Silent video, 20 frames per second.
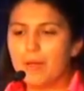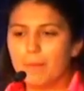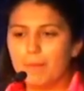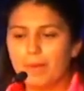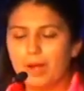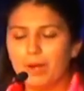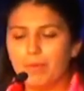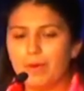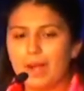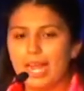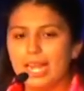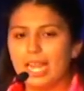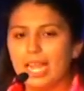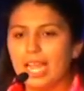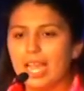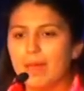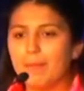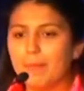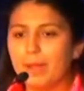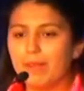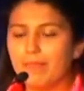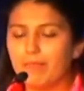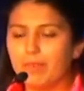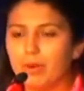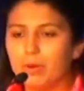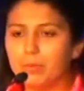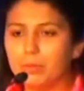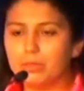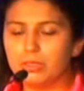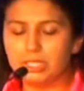my writing, and my
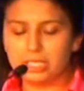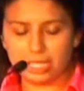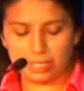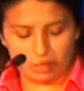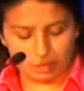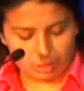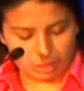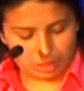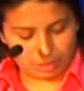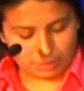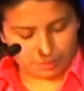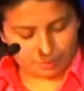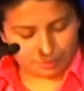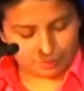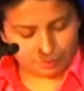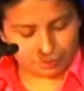verbal skills.